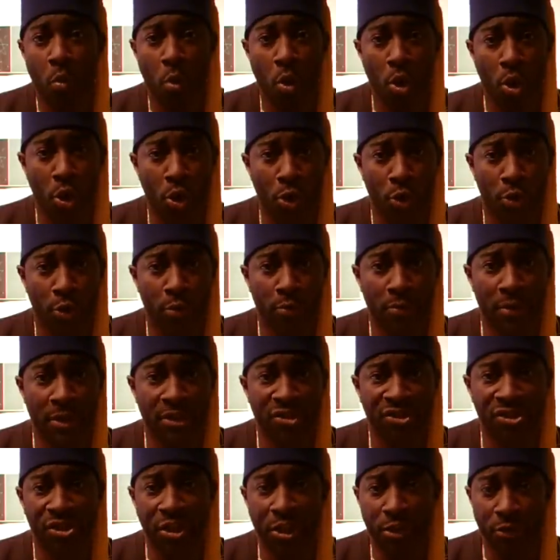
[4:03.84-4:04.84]
world
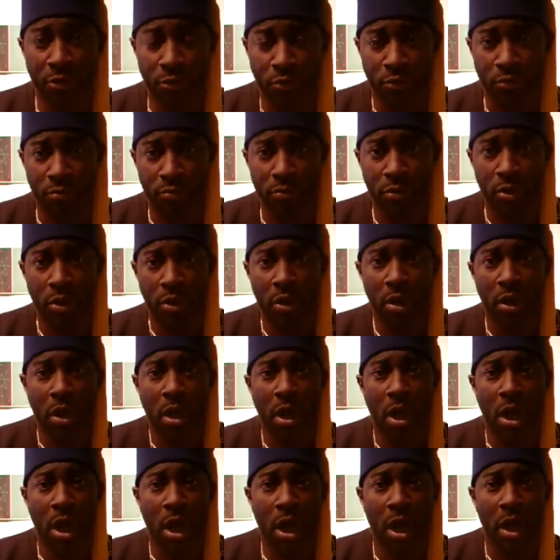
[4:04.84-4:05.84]
in general.
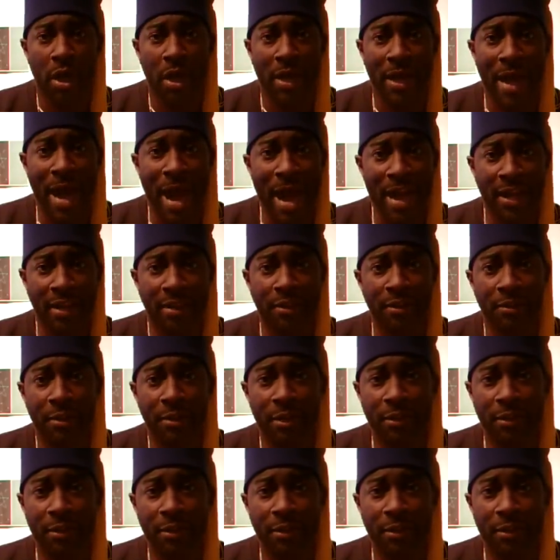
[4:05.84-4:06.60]
Gaia